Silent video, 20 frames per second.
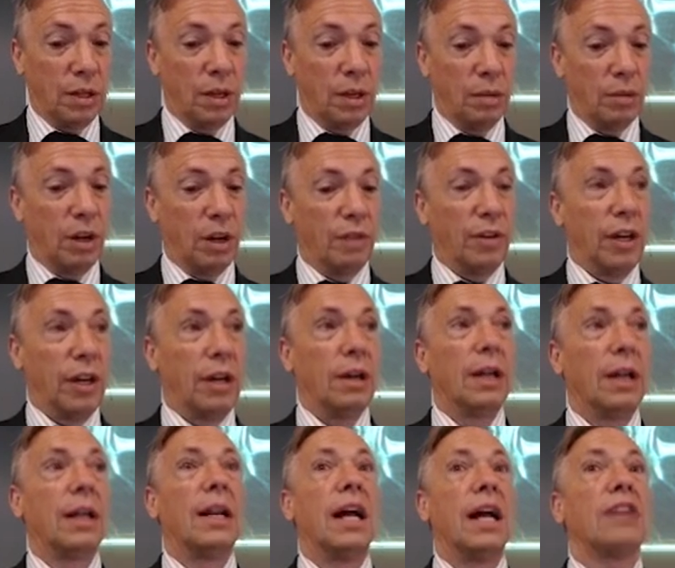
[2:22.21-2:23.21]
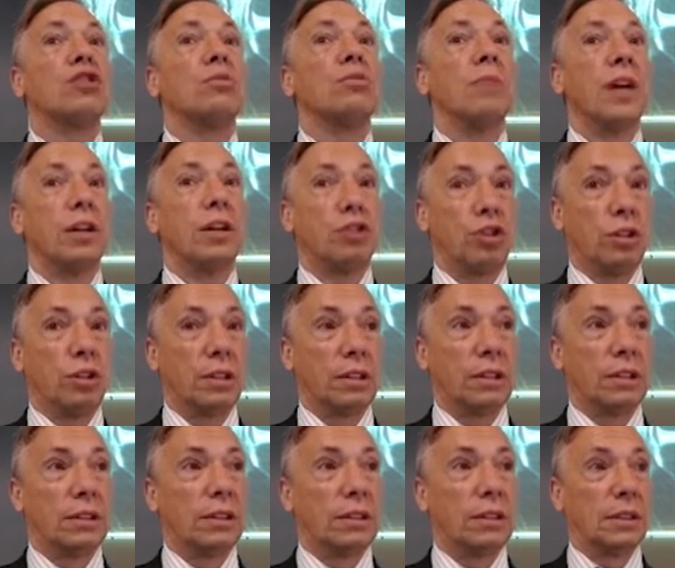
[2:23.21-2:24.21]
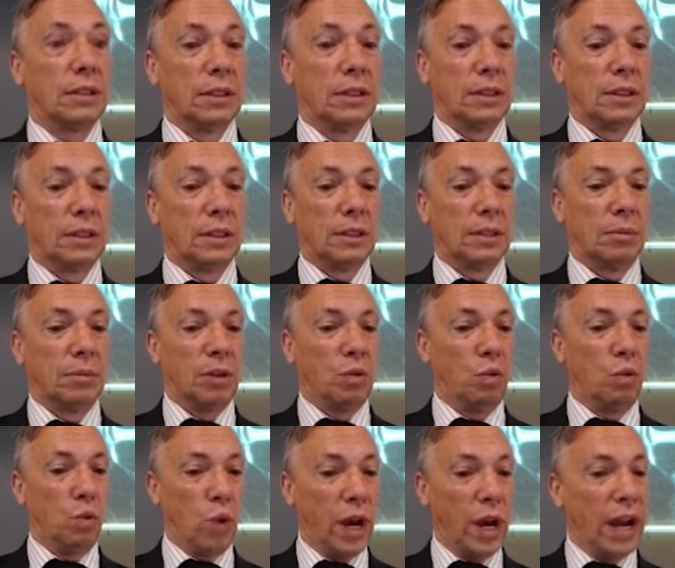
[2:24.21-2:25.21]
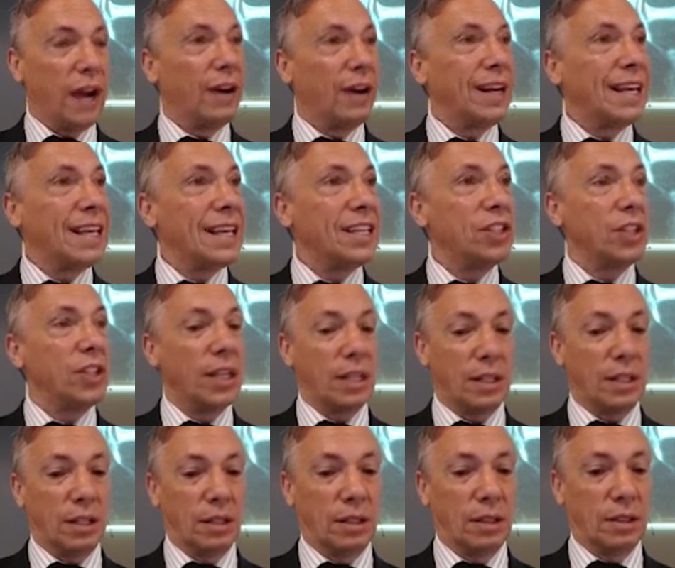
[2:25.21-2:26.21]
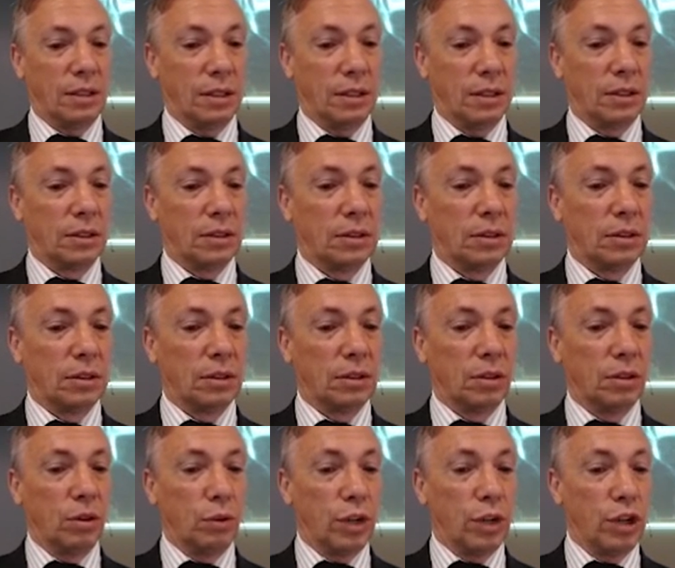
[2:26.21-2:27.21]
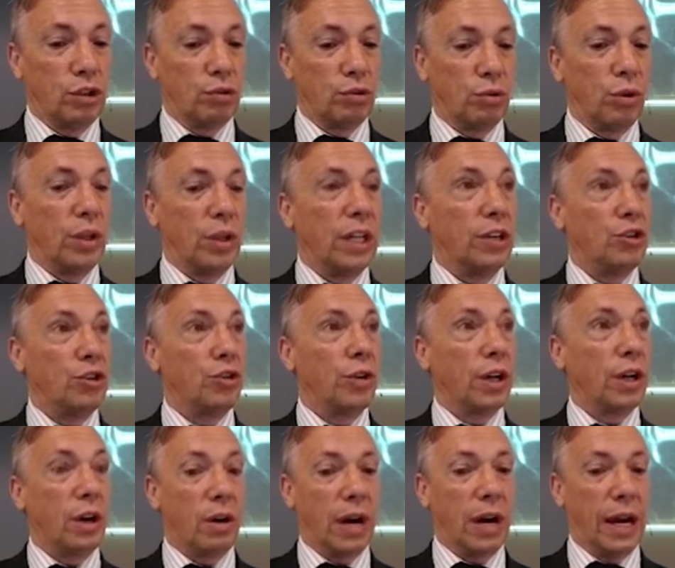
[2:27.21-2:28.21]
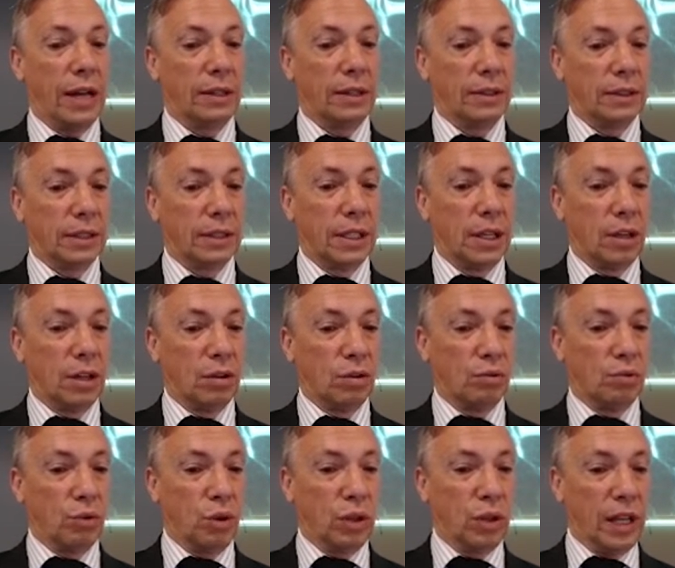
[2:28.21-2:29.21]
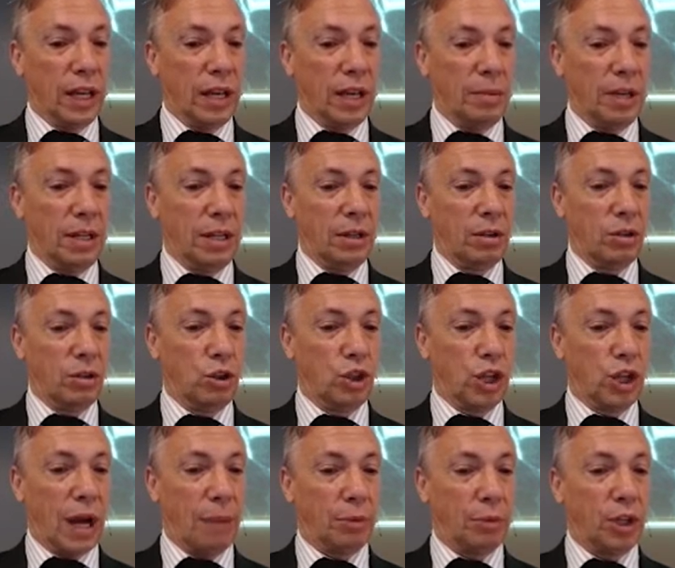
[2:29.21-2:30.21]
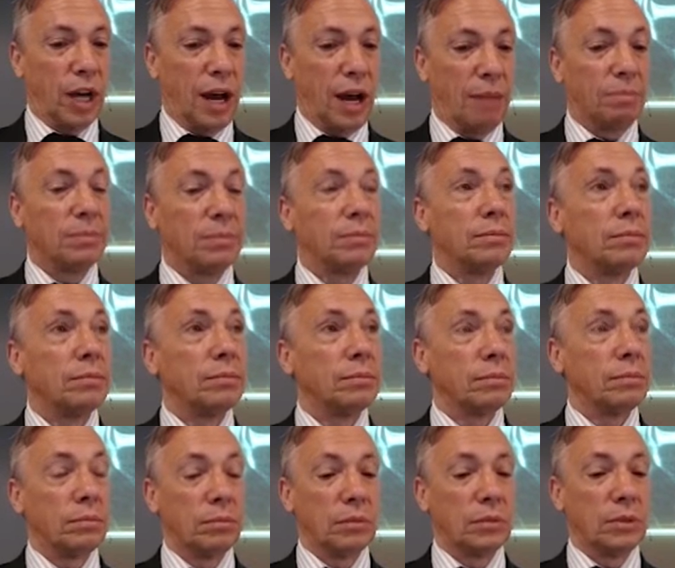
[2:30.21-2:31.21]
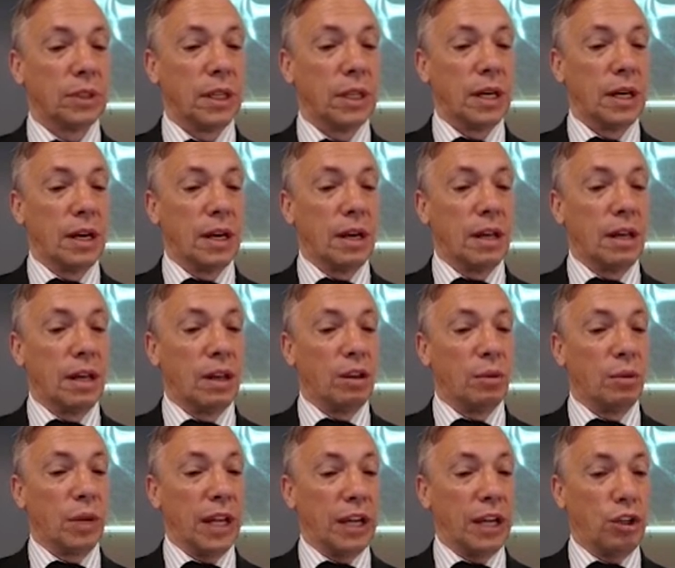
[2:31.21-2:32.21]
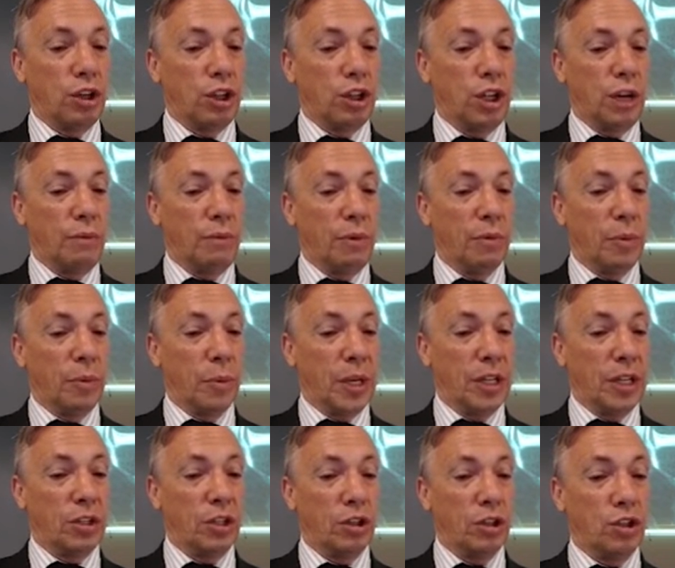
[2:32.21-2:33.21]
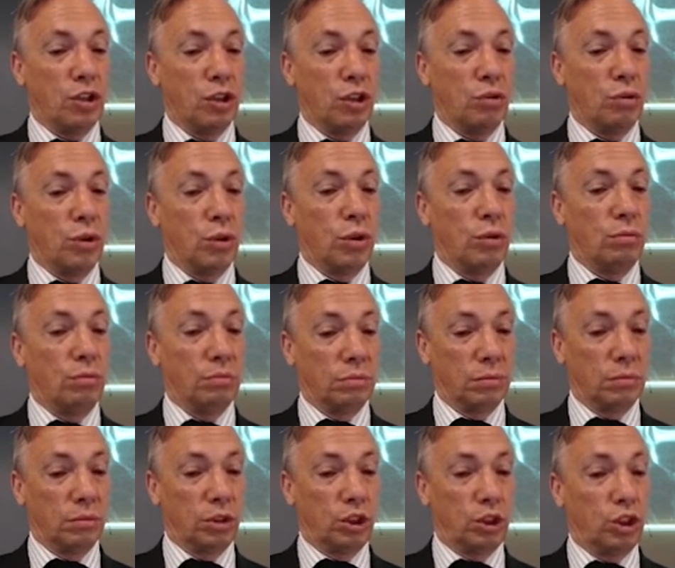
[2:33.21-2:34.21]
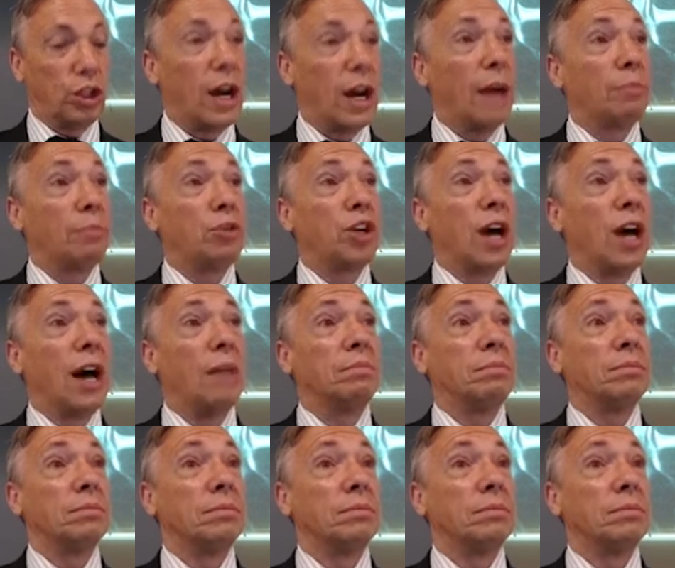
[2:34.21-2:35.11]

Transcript: but over here, not so much. Where is it? Oh, there's a root injury, all right. The root ligament, chop, chop, the relationship of the meniscus to the root, chop, chop.